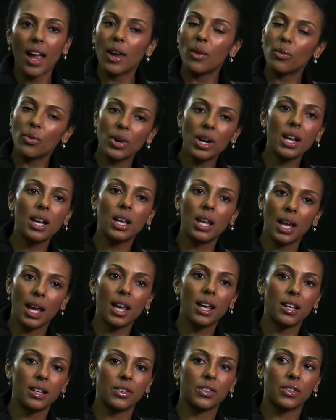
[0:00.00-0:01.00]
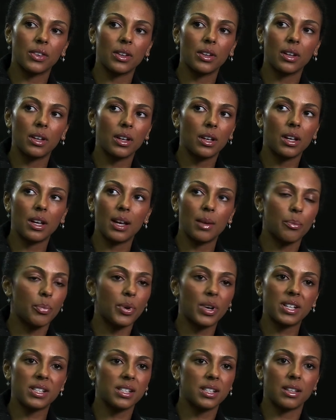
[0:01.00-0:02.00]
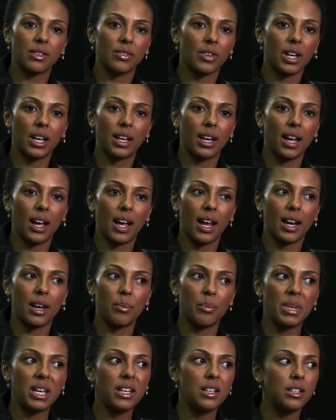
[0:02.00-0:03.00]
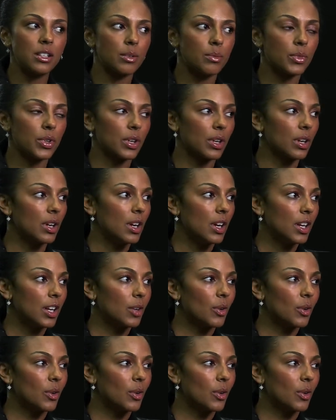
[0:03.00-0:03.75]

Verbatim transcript: it really is impressive and, and a medium that,